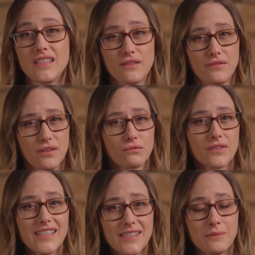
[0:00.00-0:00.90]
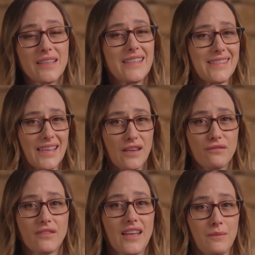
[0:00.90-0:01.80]
to feel reasonably
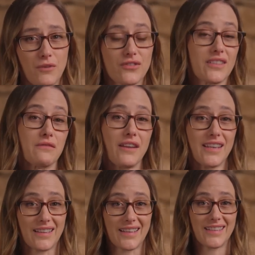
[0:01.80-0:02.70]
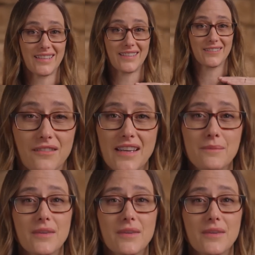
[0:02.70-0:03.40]
safe and emotionally regulated right?